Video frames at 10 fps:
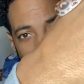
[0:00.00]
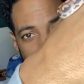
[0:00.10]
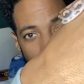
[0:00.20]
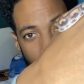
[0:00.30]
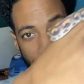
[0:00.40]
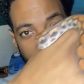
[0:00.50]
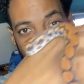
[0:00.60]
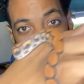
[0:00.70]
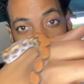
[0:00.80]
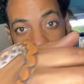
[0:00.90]
so she
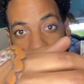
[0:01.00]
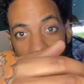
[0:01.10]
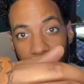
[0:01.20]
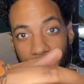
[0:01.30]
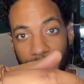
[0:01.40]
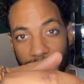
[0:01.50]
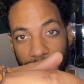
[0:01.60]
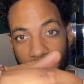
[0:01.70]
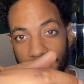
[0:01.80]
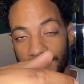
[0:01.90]
lives up
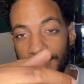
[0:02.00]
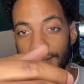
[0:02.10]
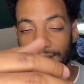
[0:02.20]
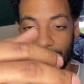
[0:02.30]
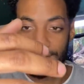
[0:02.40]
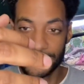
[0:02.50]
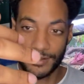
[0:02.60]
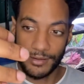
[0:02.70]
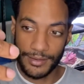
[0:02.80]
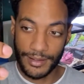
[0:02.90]
there. And
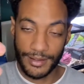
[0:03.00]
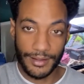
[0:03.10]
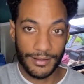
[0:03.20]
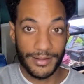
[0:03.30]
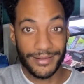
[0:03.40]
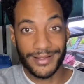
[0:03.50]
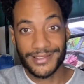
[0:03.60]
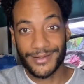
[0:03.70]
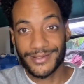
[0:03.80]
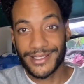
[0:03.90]
so
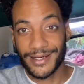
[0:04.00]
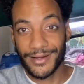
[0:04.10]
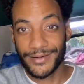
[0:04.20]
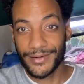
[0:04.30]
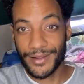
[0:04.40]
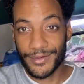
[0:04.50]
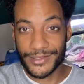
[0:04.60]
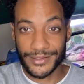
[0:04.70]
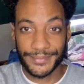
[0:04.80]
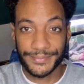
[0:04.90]
let's go check out her enclosure.